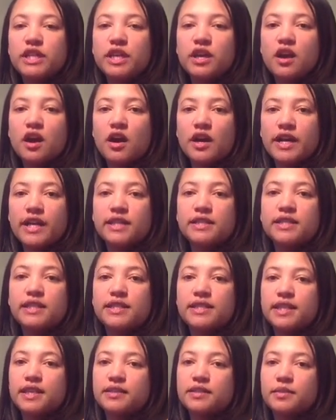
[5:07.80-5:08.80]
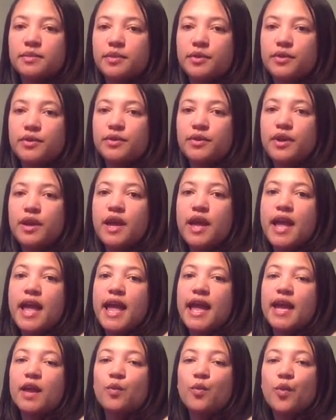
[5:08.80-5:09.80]
car kits accessible,
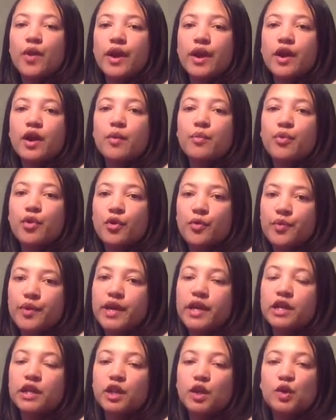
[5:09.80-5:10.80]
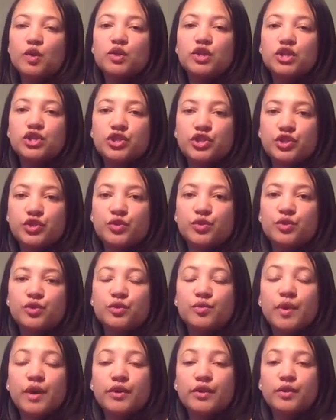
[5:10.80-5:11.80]
and wear appropriate clothes and shoes
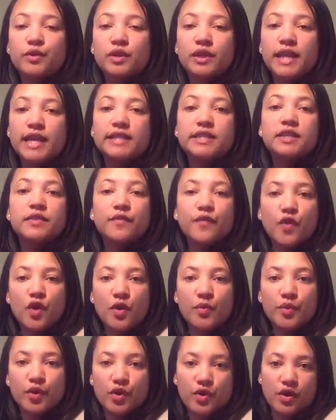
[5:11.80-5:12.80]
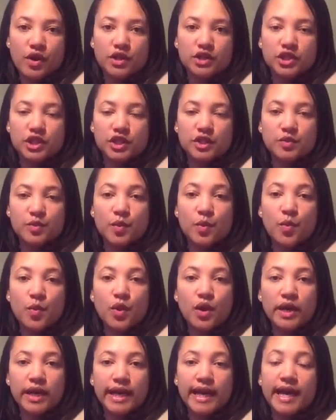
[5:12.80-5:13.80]
while utilizing fall precautions when
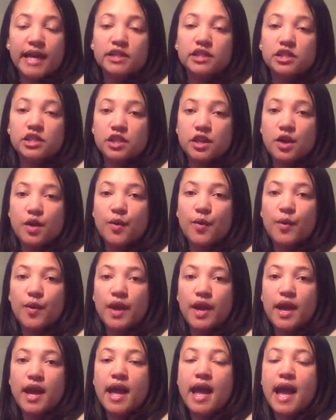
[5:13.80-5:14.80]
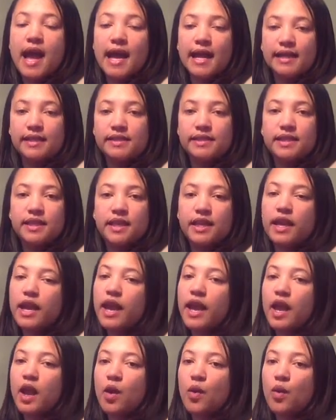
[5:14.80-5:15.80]
walking on snow, icy,
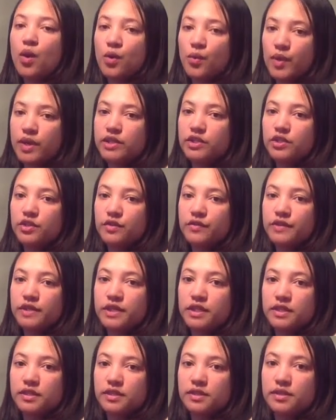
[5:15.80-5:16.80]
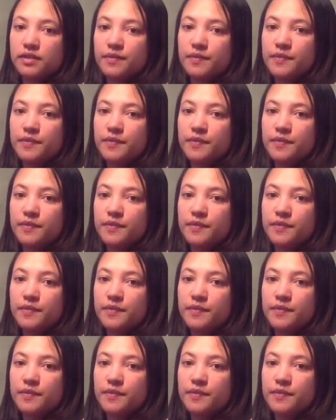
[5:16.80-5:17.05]
or wet surfaces.